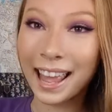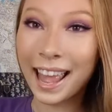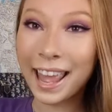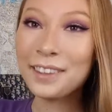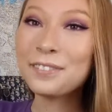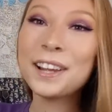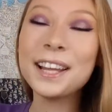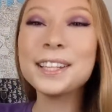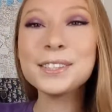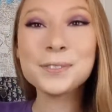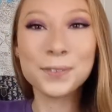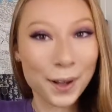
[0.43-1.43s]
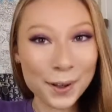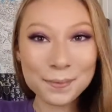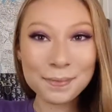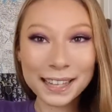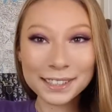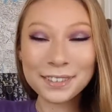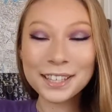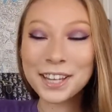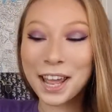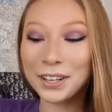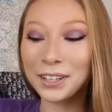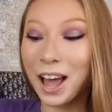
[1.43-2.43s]
Hey friends, welcome back to my
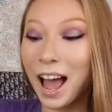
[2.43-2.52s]
channel.